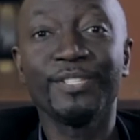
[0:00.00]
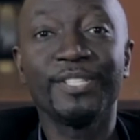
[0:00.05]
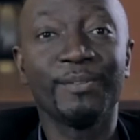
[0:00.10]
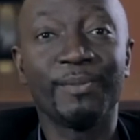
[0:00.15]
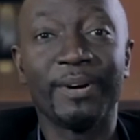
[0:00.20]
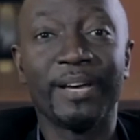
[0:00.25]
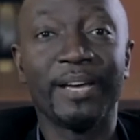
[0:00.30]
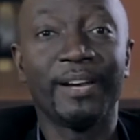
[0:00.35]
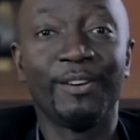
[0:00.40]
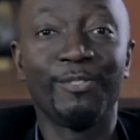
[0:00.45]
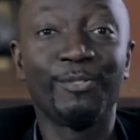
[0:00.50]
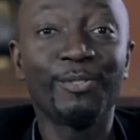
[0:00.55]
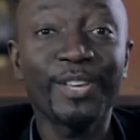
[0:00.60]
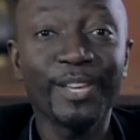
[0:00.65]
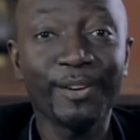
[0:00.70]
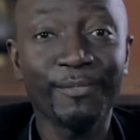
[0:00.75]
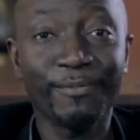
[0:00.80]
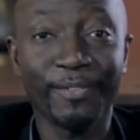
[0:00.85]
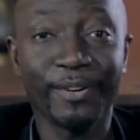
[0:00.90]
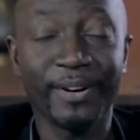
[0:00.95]
they were
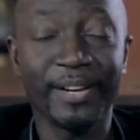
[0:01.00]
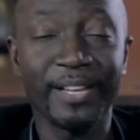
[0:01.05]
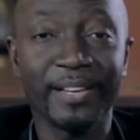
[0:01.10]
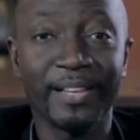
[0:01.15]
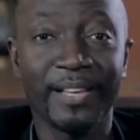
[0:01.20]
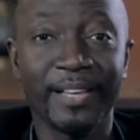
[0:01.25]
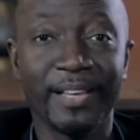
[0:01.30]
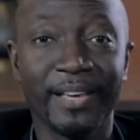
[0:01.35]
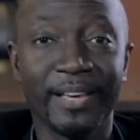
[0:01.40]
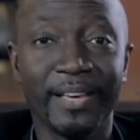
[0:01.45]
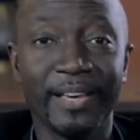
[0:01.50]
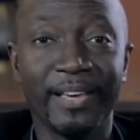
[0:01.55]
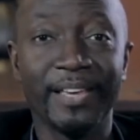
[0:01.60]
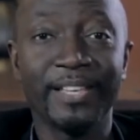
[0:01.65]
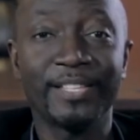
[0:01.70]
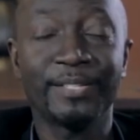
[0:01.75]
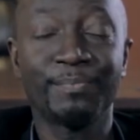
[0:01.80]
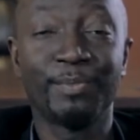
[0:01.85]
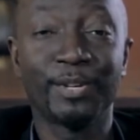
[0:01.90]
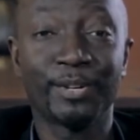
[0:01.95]
looking for it,
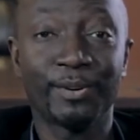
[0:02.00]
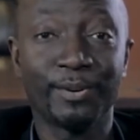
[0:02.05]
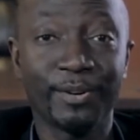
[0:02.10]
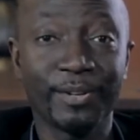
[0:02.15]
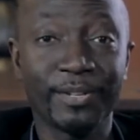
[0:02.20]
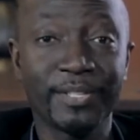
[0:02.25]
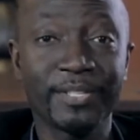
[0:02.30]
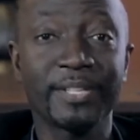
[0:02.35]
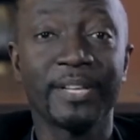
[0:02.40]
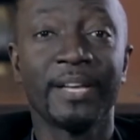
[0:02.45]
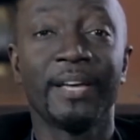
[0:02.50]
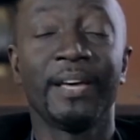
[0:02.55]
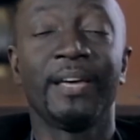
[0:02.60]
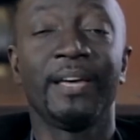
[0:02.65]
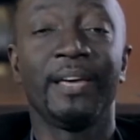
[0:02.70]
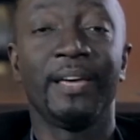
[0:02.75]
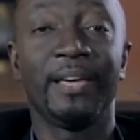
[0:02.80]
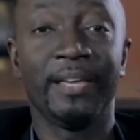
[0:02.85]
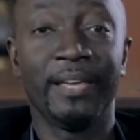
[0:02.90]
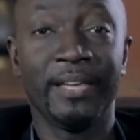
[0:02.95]
it's because
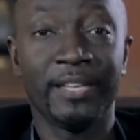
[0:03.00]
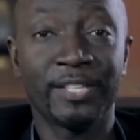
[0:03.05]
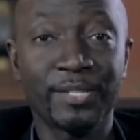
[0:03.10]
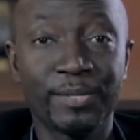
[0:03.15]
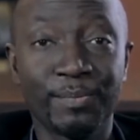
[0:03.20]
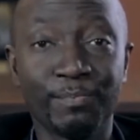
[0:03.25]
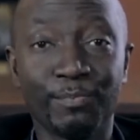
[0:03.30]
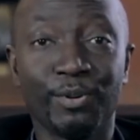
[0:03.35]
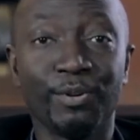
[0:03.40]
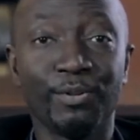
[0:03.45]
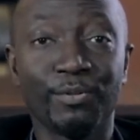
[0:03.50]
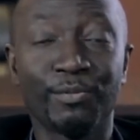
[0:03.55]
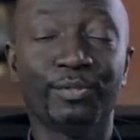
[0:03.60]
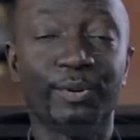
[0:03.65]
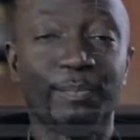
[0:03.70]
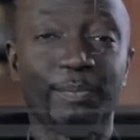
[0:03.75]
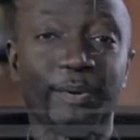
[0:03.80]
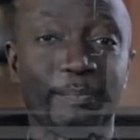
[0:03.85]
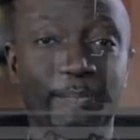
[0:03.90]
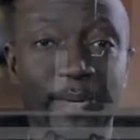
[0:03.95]
a small group of